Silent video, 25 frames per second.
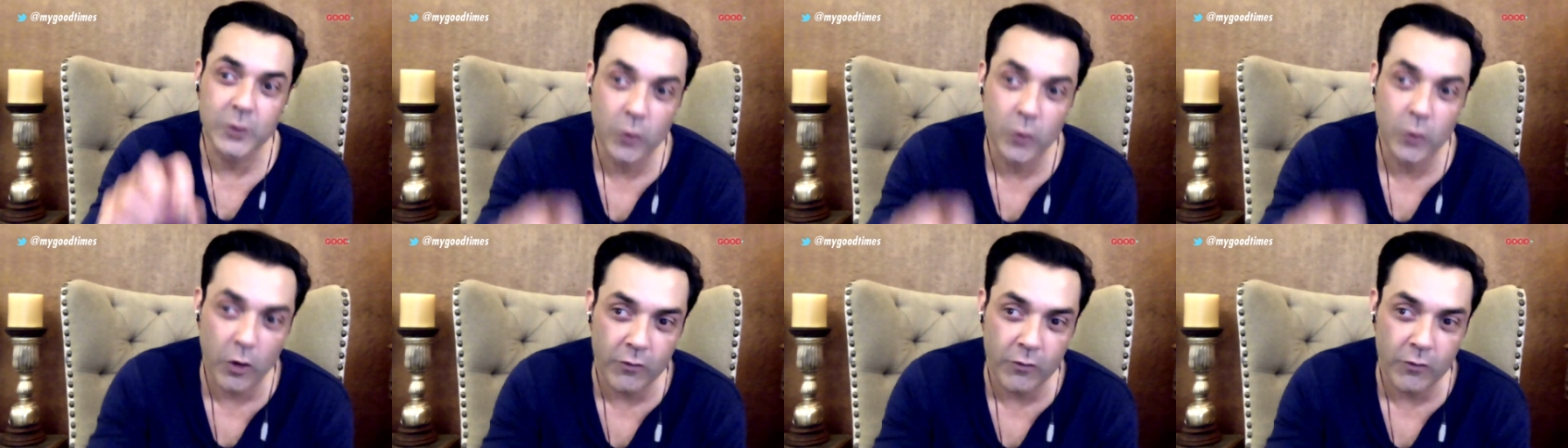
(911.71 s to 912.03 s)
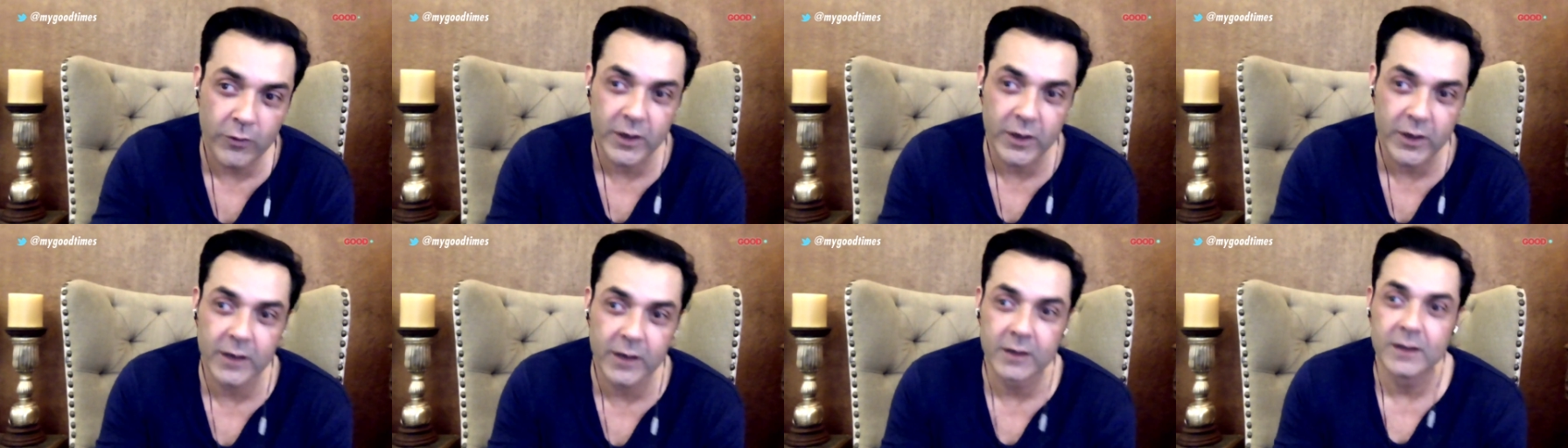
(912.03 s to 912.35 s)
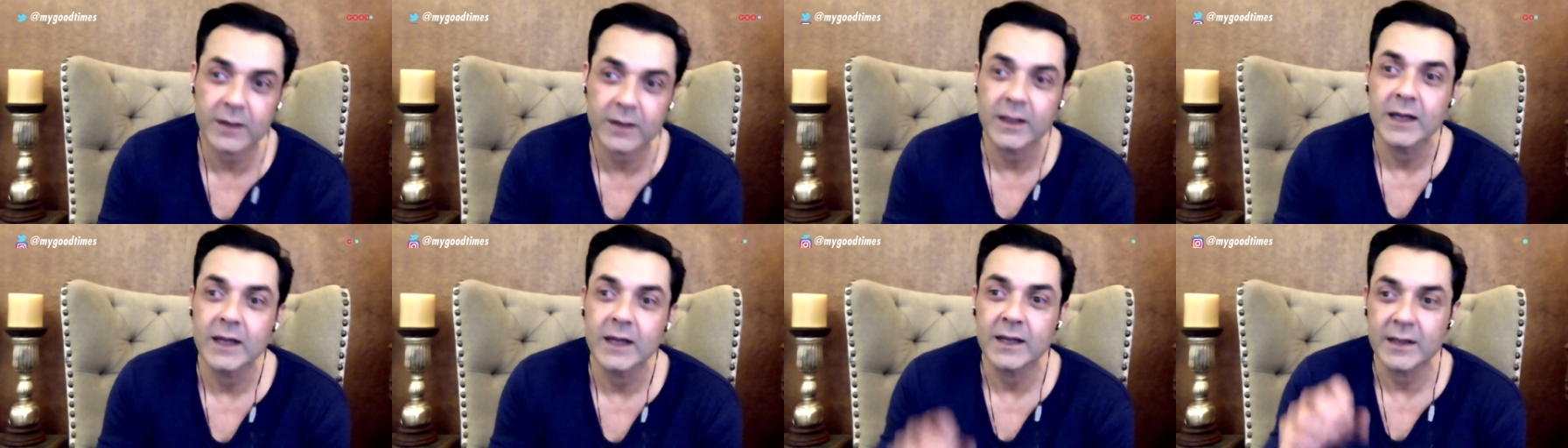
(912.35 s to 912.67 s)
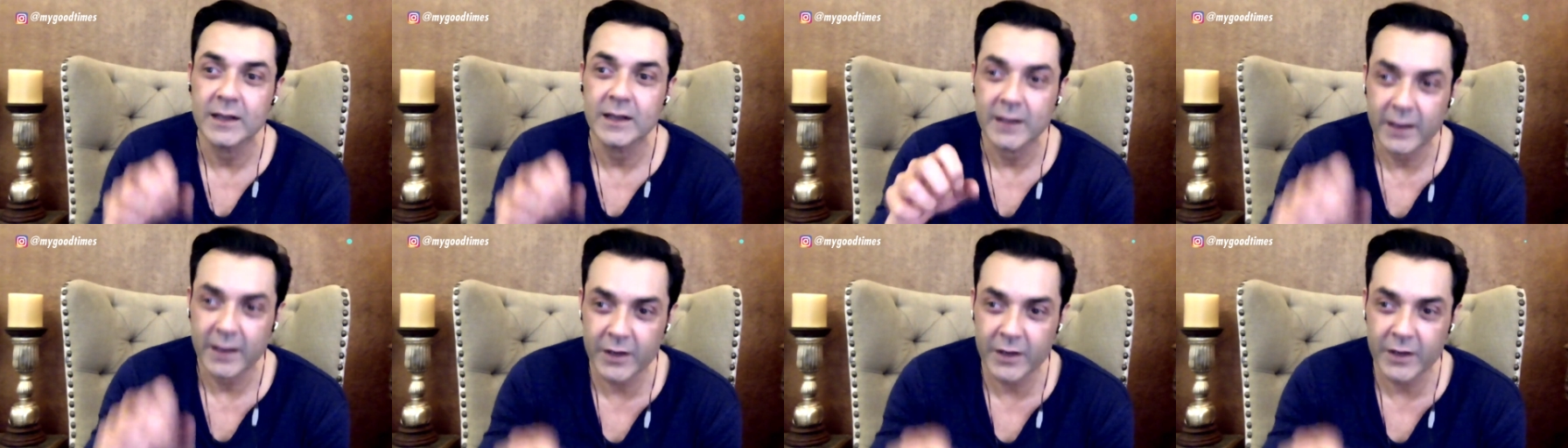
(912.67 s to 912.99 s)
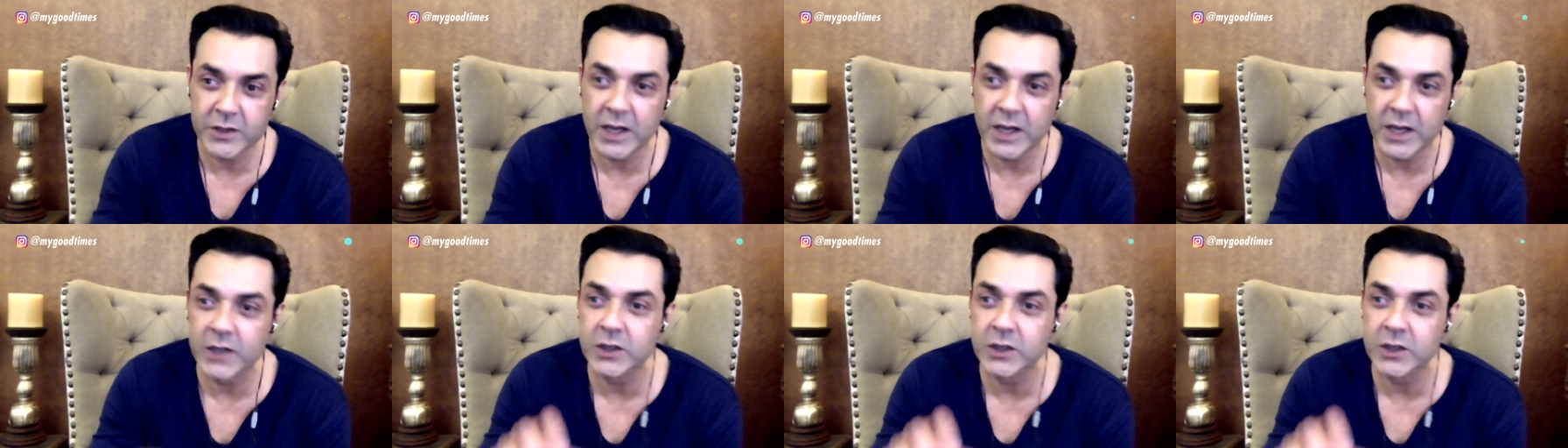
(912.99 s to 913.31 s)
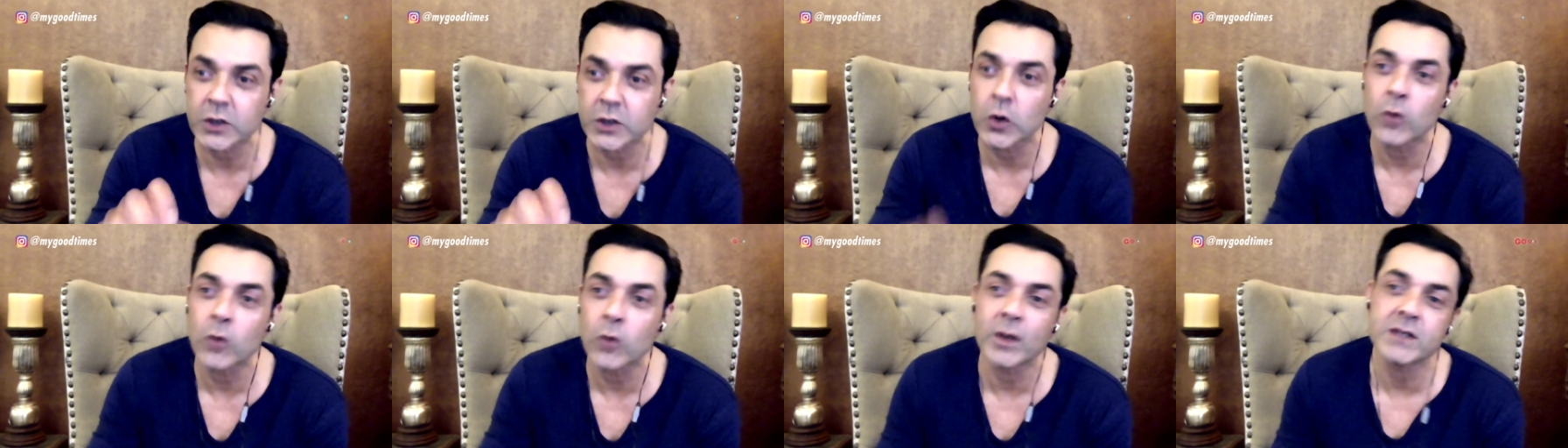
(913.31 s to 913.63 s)
Go for it.
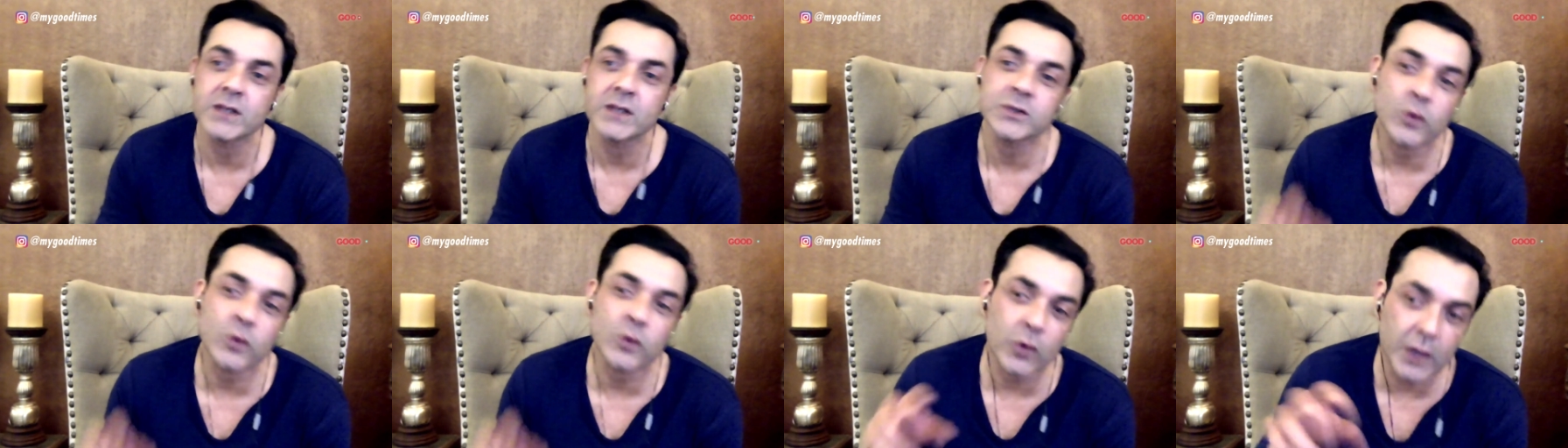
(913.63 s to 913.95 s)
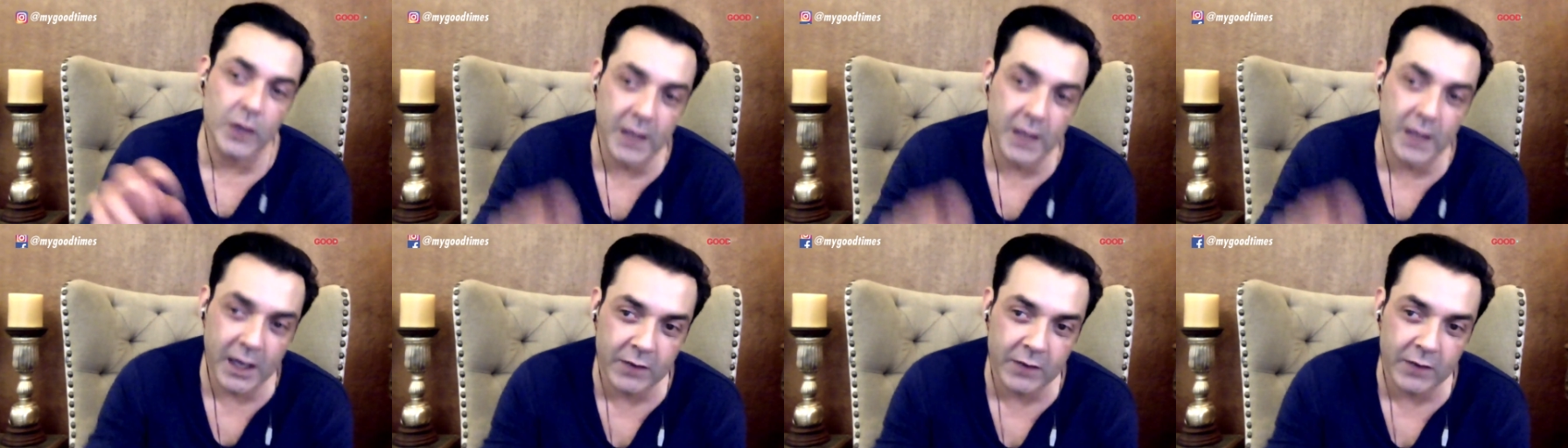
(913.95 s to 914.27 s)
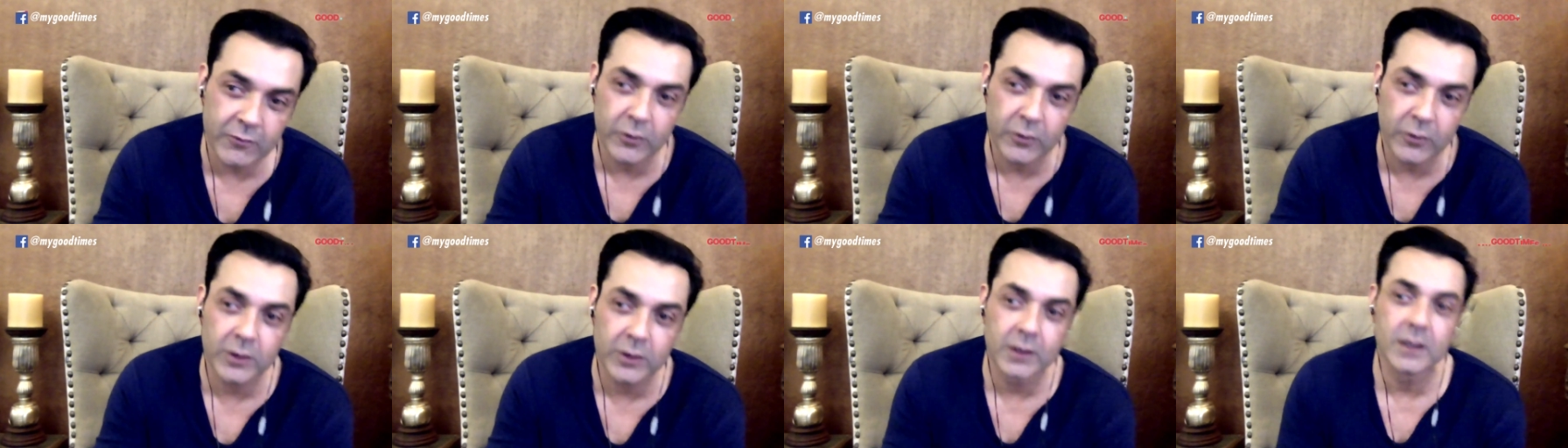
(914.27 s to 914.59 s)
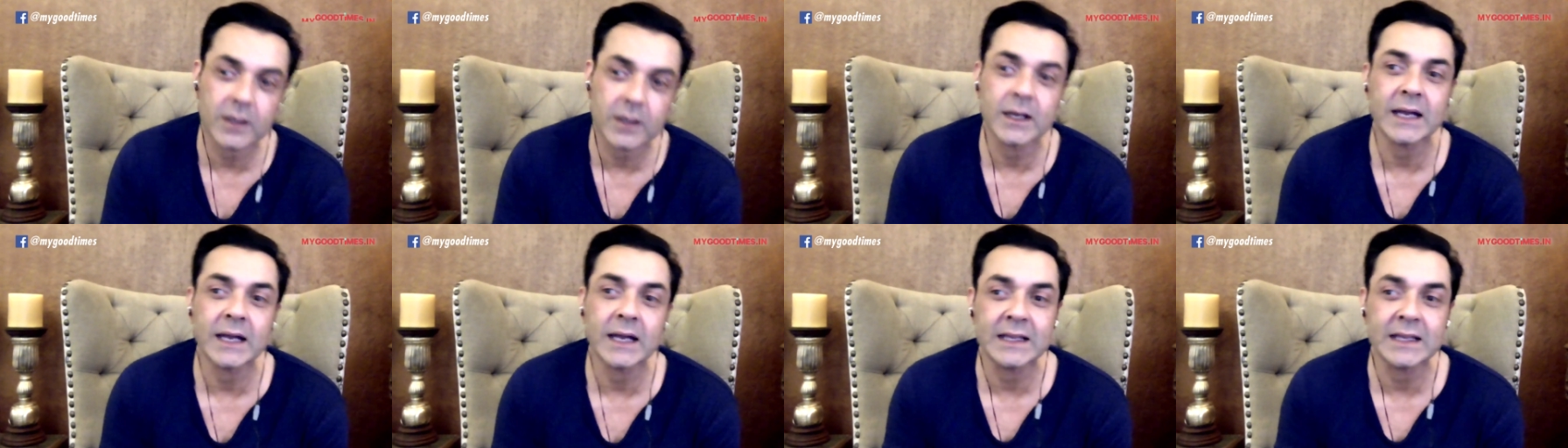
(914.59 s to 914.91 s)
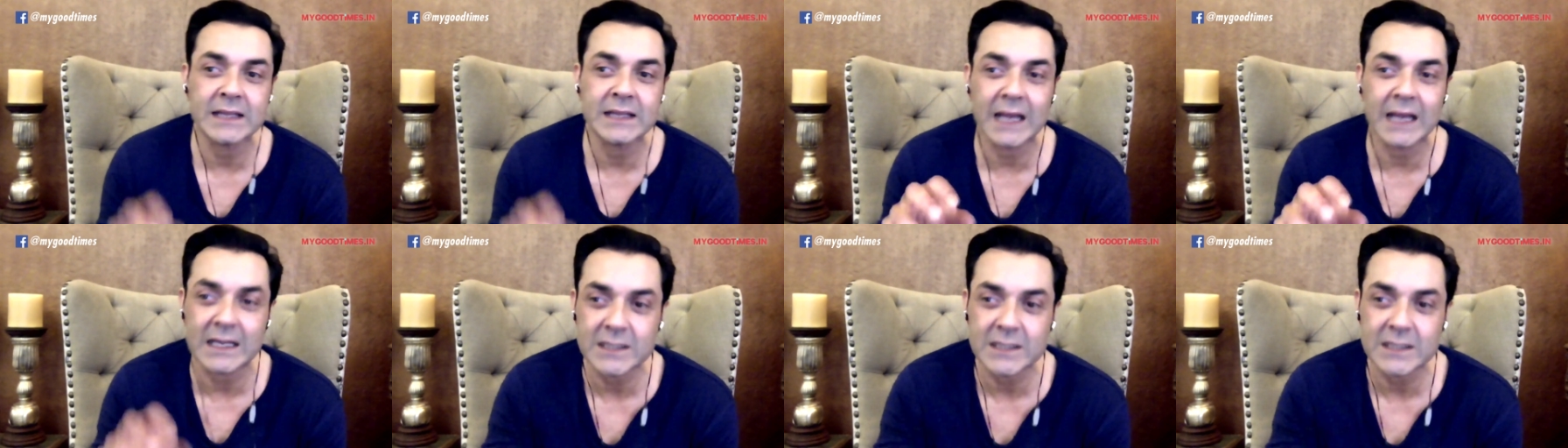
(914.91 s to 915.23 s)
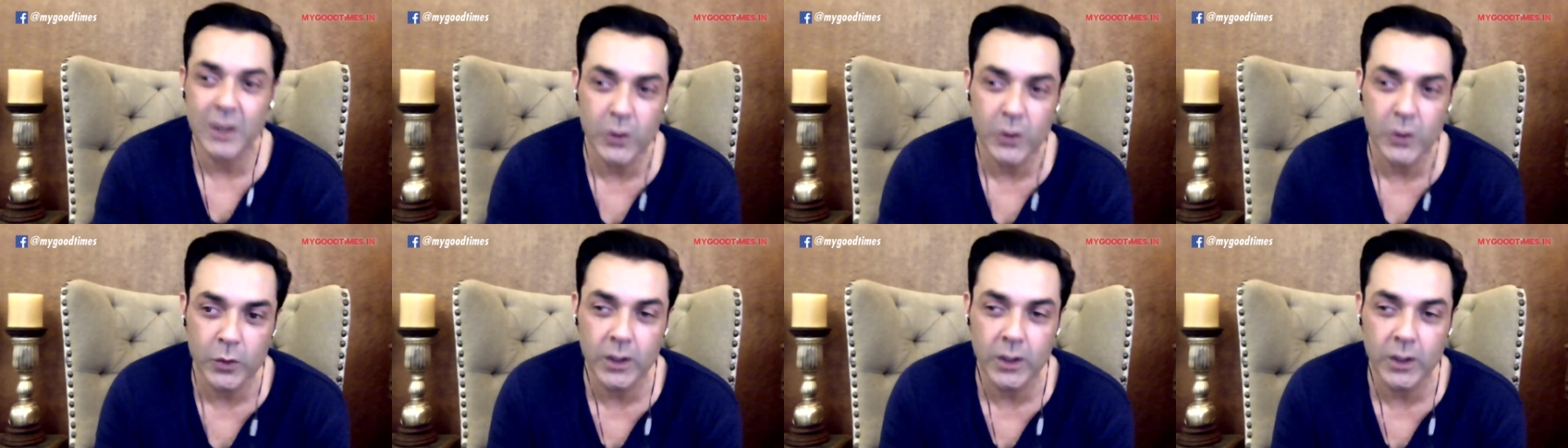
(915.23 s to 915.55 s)
Rejection, no worries. Go again for it. And that's
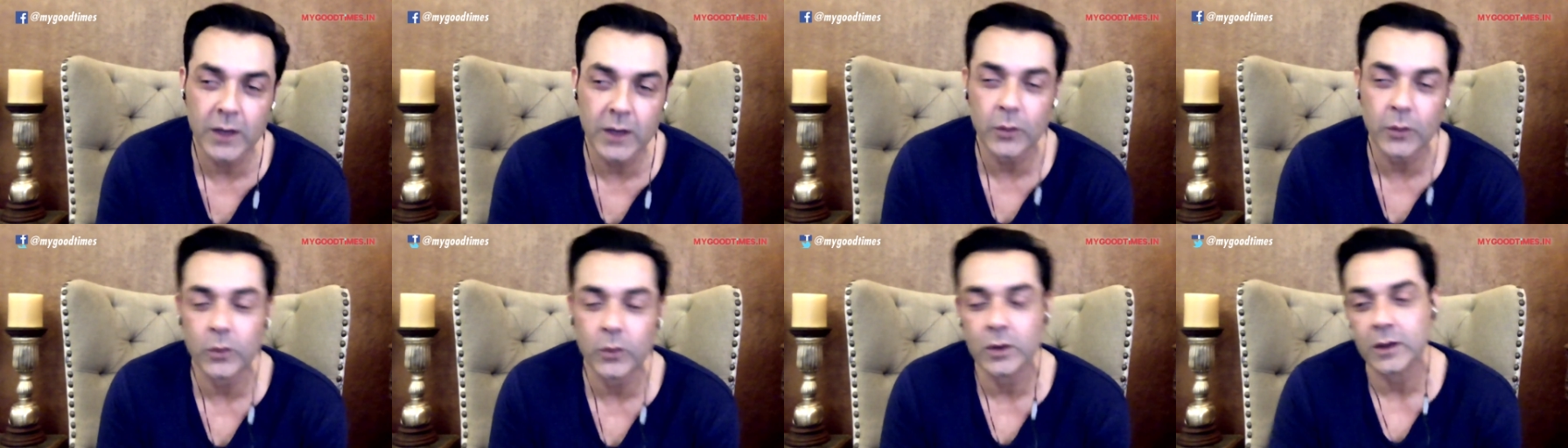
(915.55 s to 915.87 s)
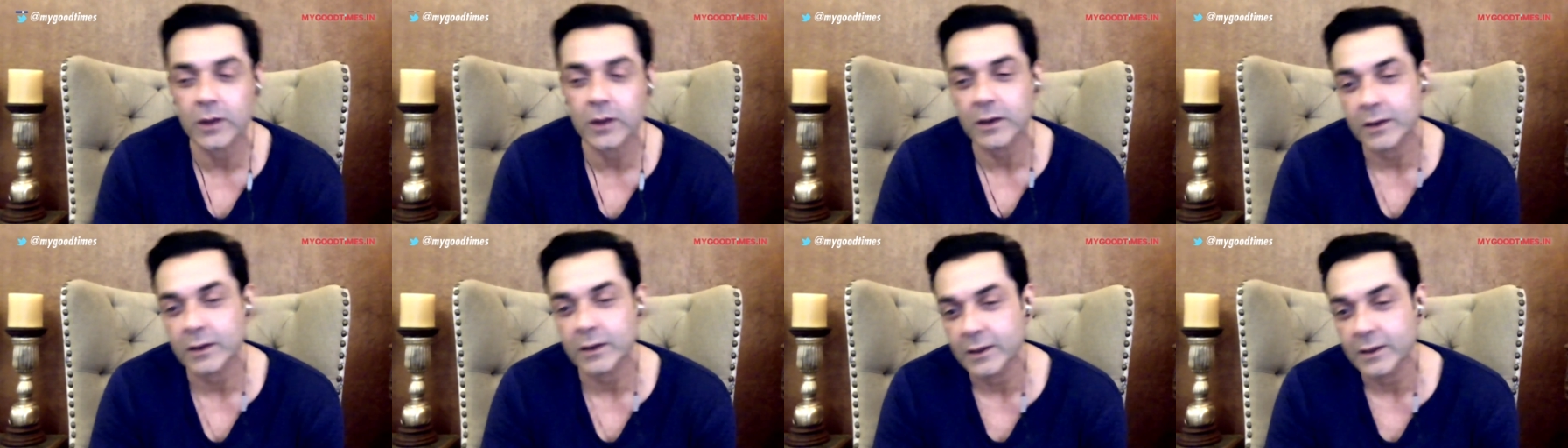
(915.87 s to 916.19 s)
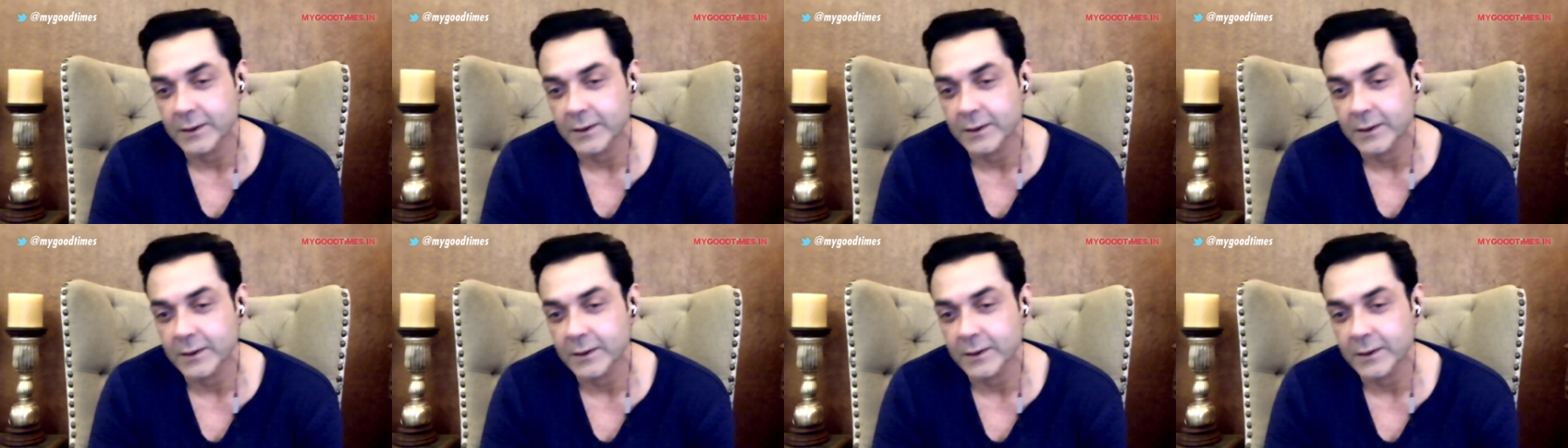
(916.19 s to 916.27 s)
how you get work.